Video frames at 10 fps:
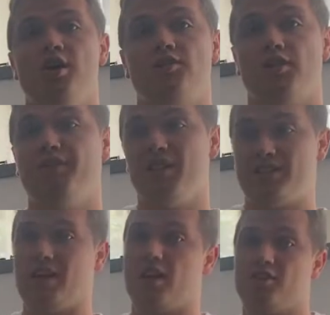So the first
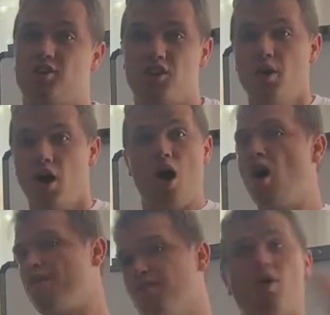thing I'd like to do,
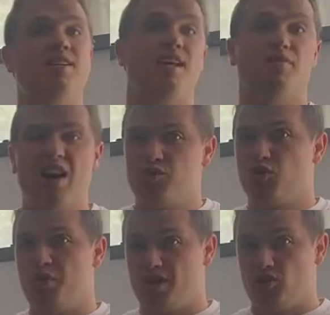either write it around
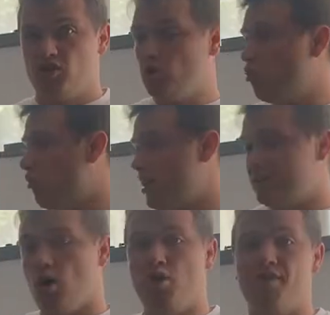your pictures or write
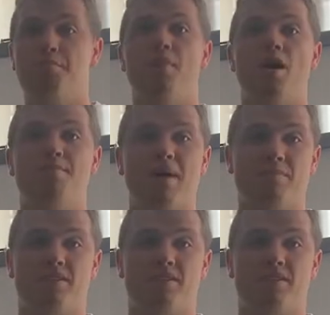it off a mind map